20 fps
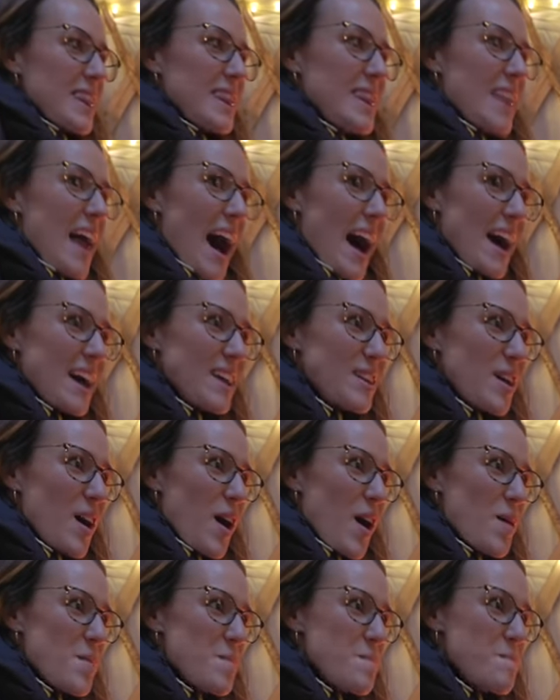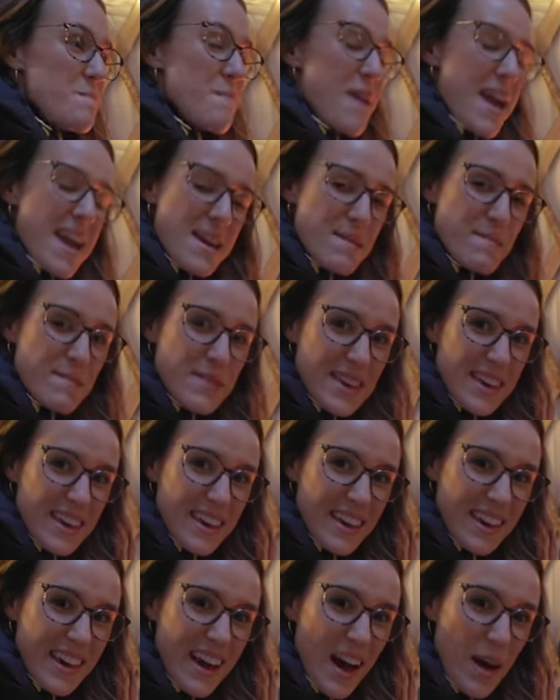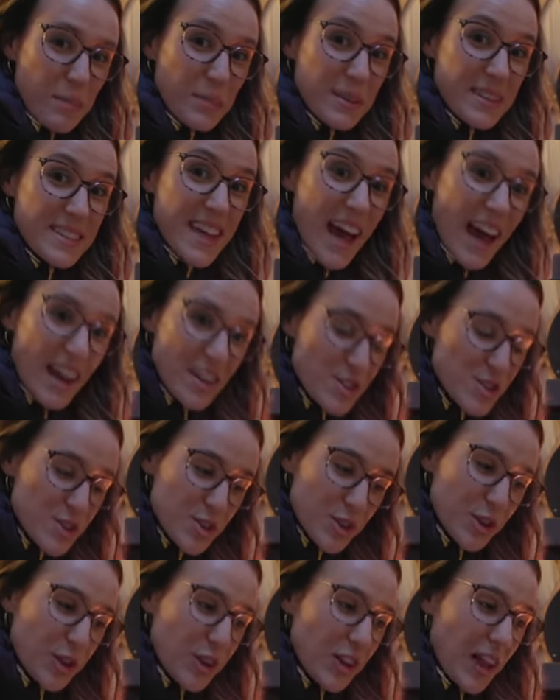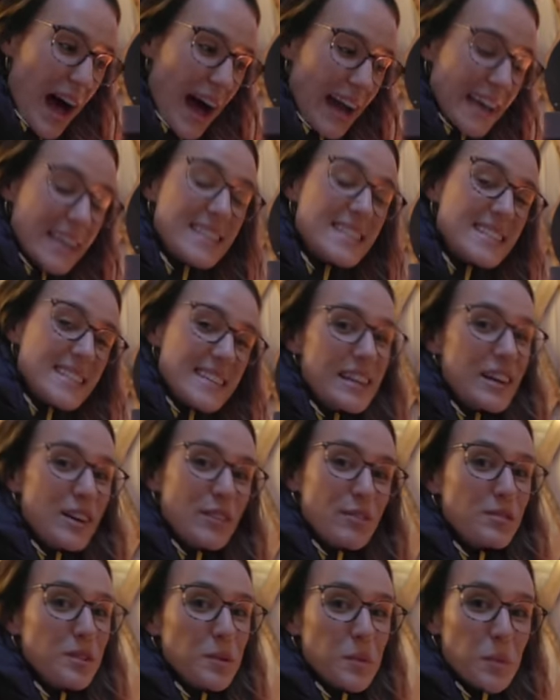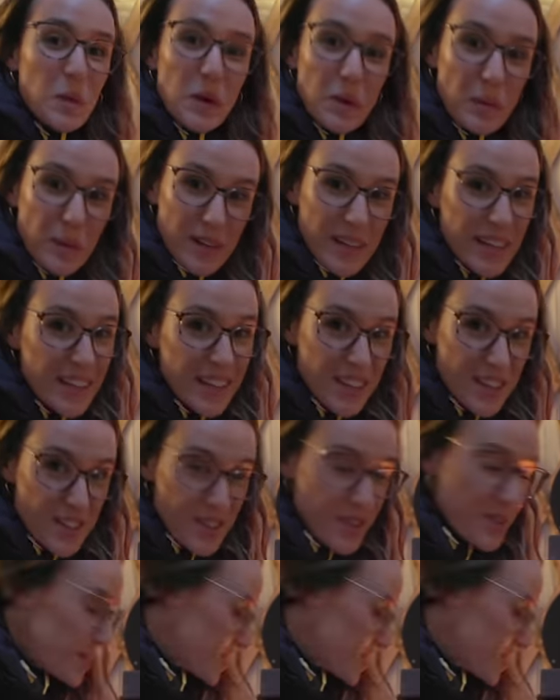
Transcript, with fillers: that may be a potential idea for what we're gonna do.